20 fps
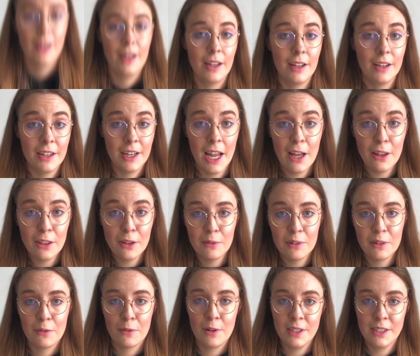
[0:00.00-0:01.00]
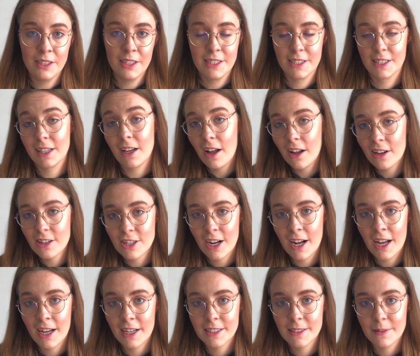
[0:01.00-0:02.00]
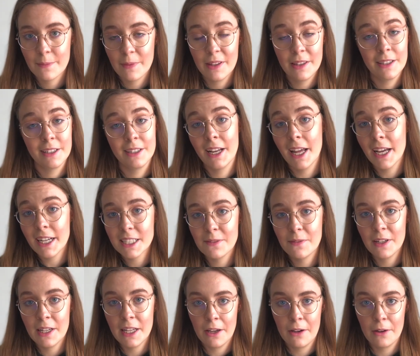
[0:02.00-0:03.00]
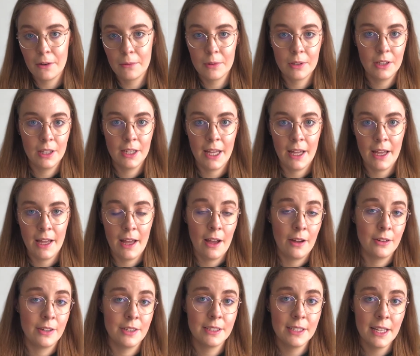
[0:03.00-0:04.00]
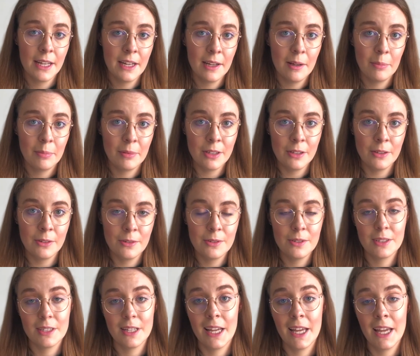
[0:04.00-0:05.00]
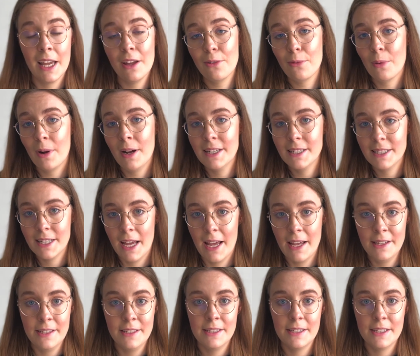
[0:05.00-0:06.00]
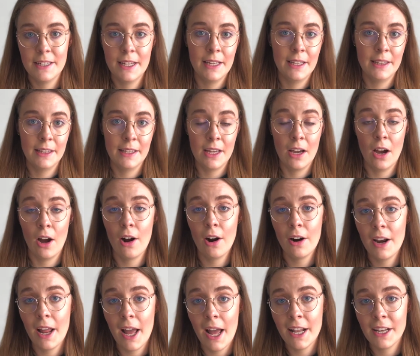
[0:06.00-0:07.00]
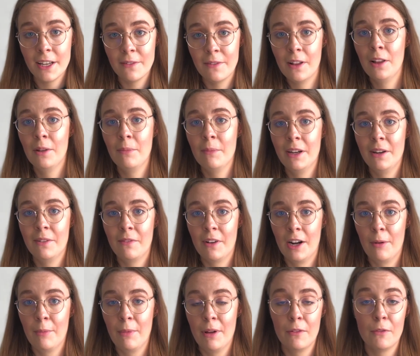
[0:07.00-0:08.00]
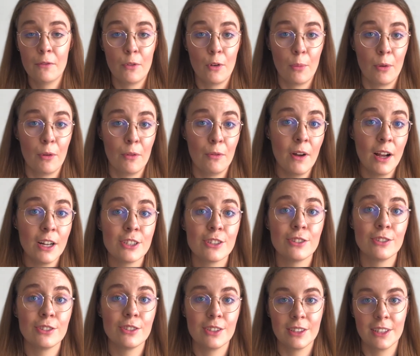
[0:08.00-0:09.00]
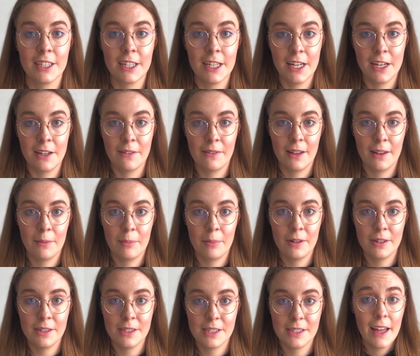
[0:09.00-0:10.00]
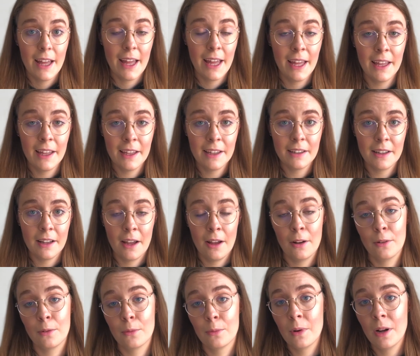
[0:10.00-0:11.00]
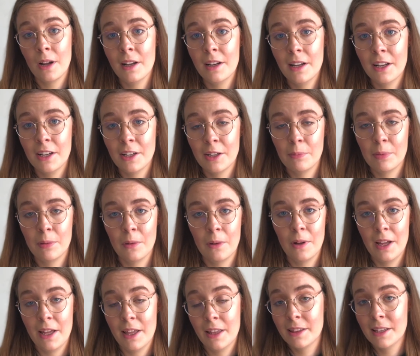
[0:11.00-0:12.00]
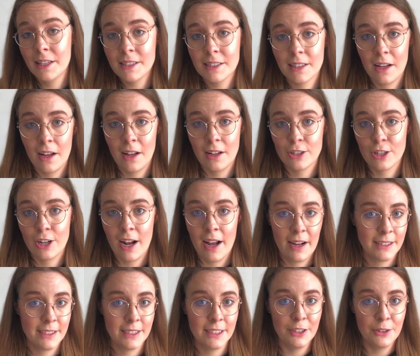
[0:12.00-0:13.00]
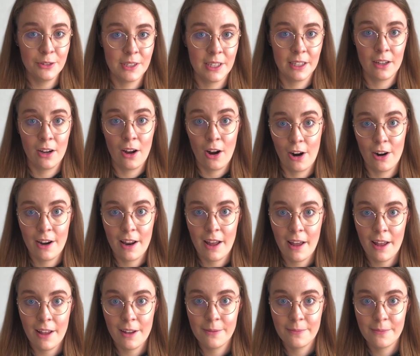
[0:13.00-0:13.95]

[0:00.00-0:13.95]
Now that we've written this contract, in the next video we'll look at how to set up, use, and write tests in the Hardhat development environment for professional Solidity developers, and how to run and deploy this contract using Hardhat.